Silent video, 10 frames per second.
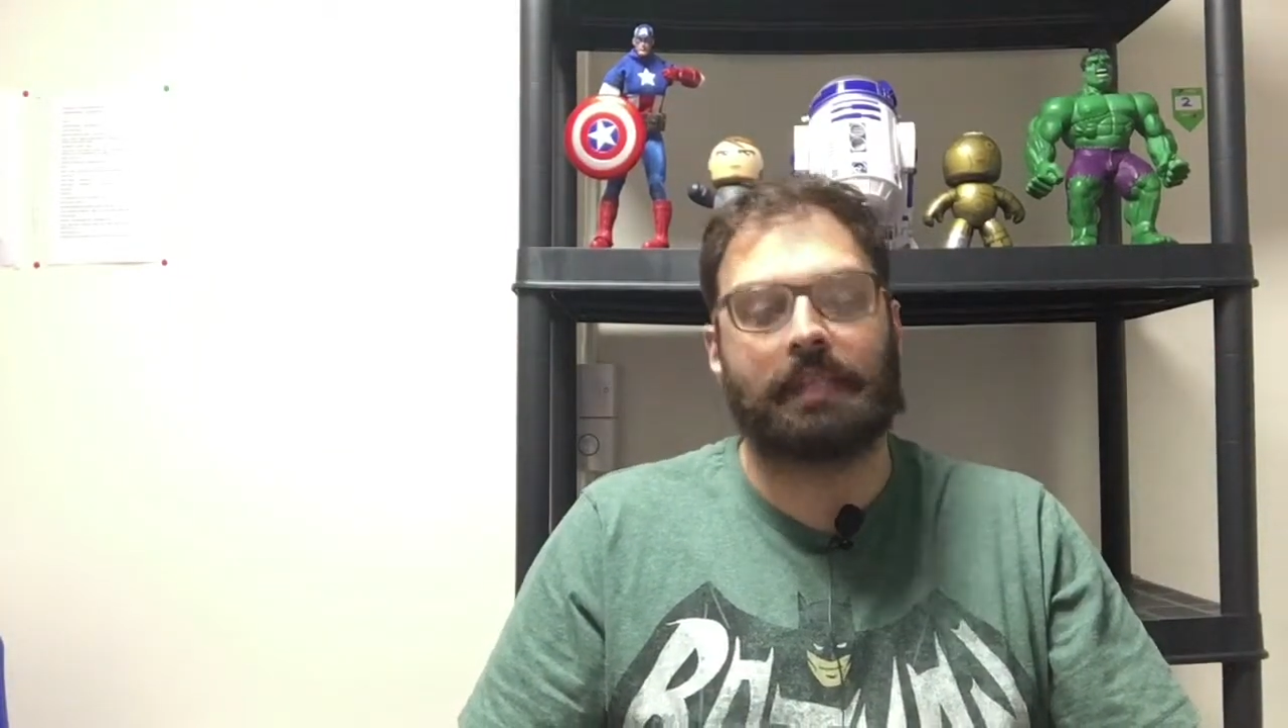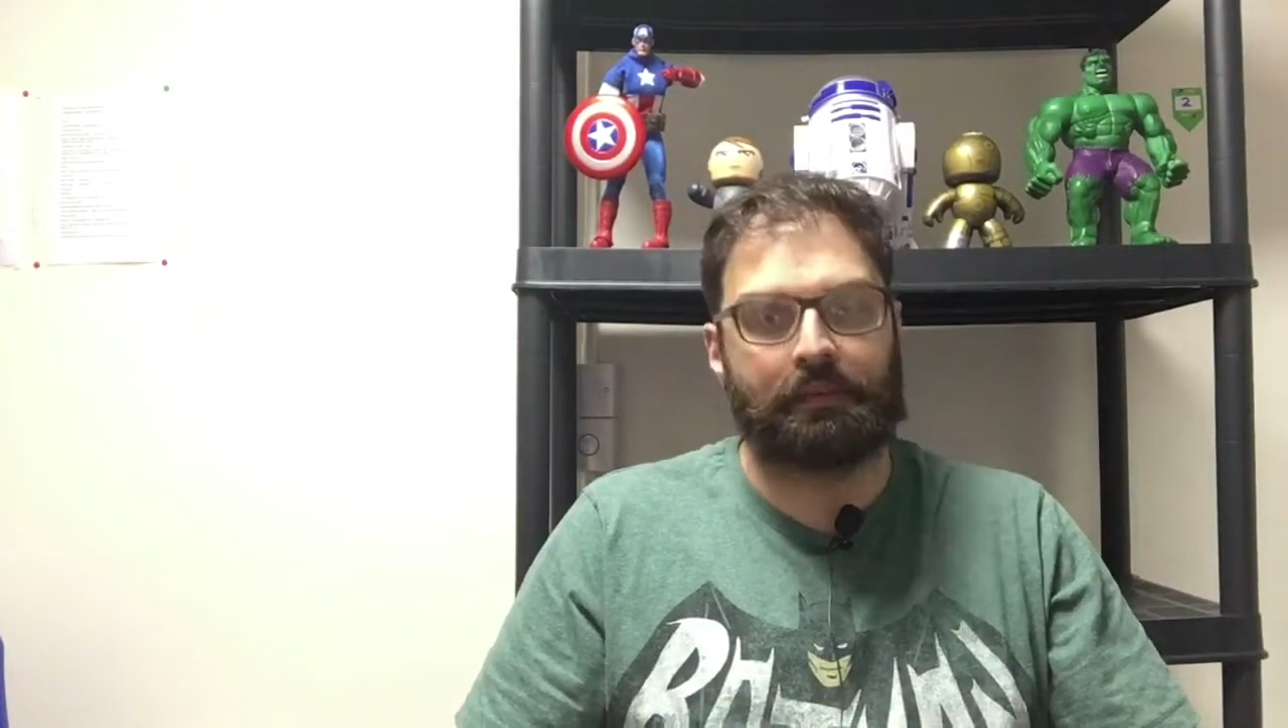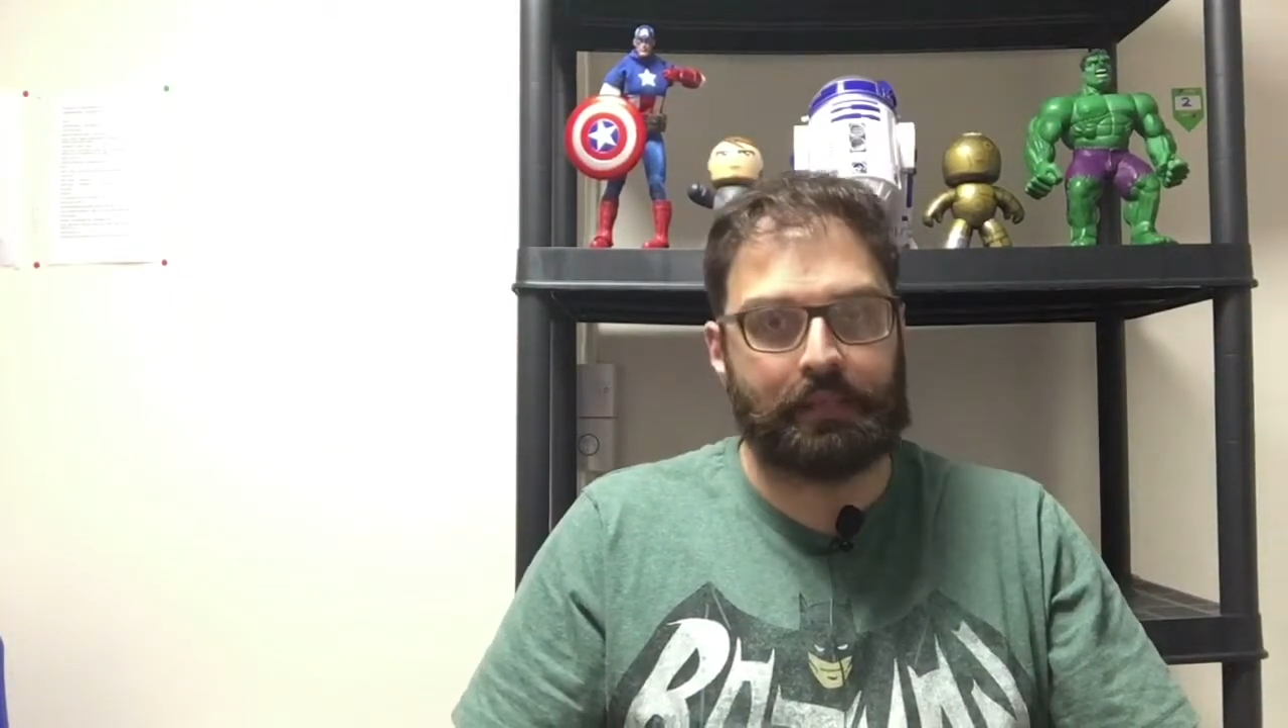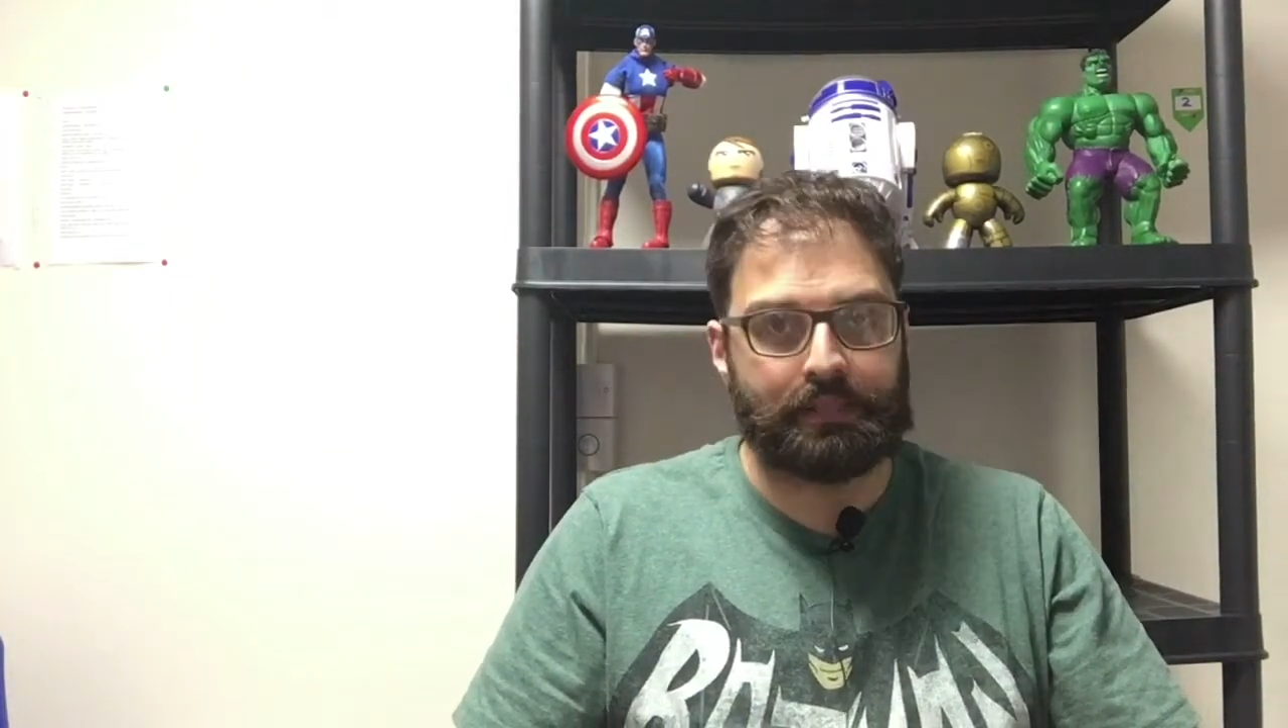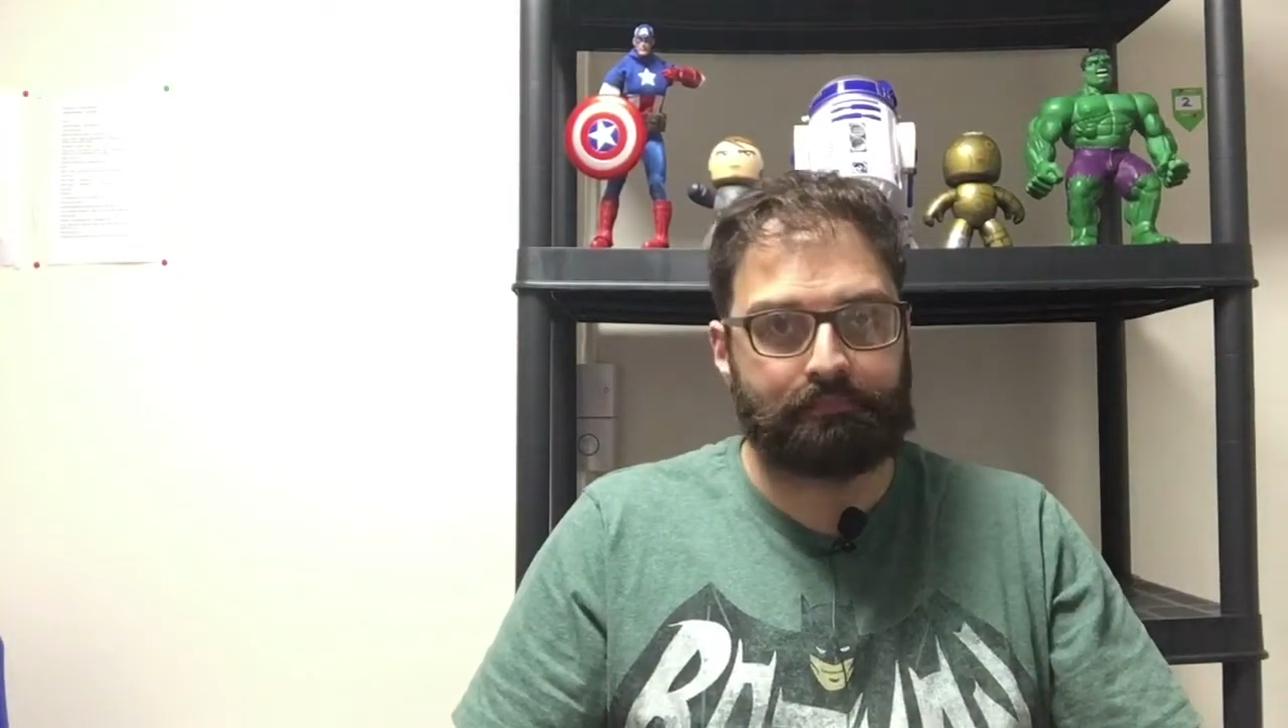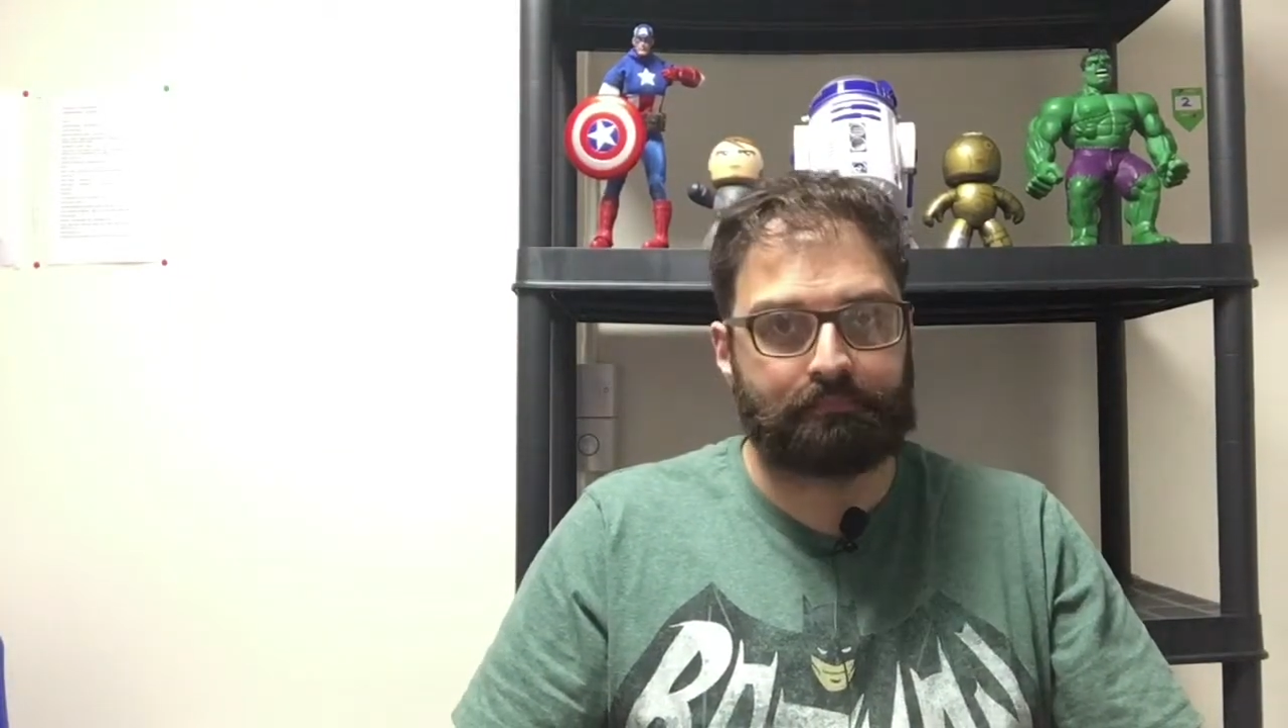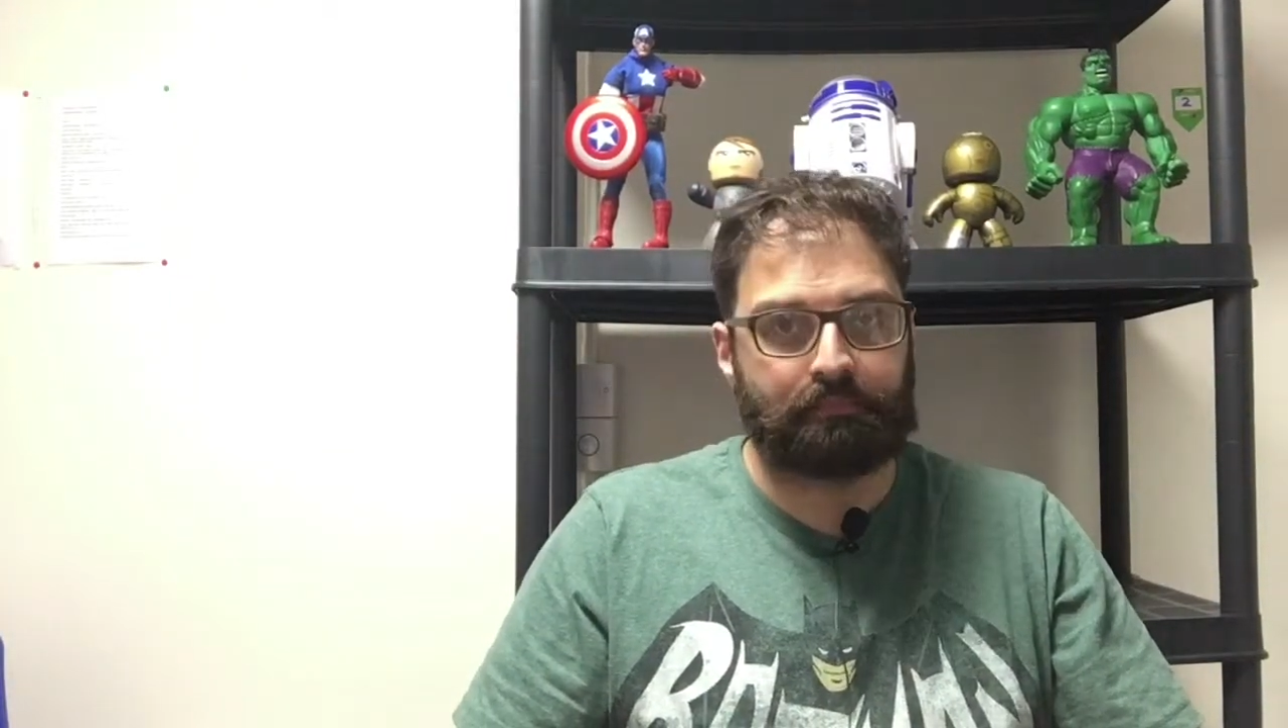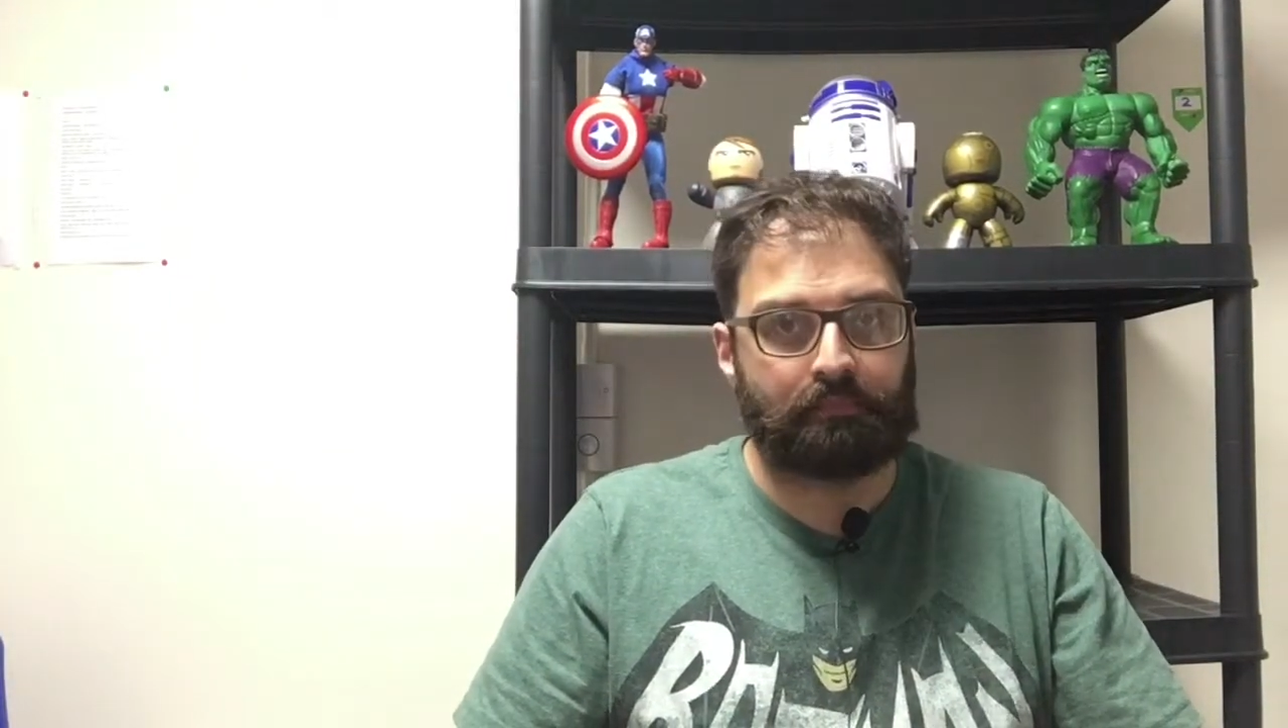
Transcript: series.